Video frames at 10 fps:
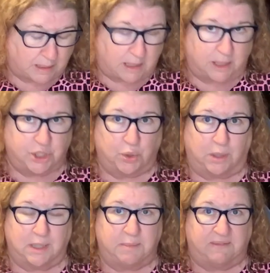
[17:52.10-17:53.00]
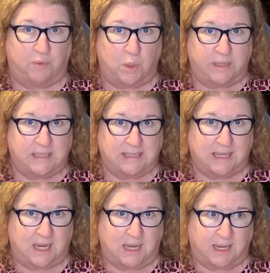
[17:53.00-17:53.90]
Shortly before this
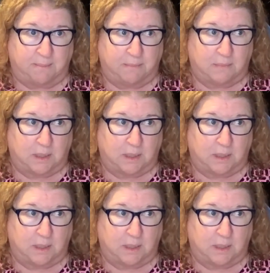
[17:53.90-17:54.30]
time,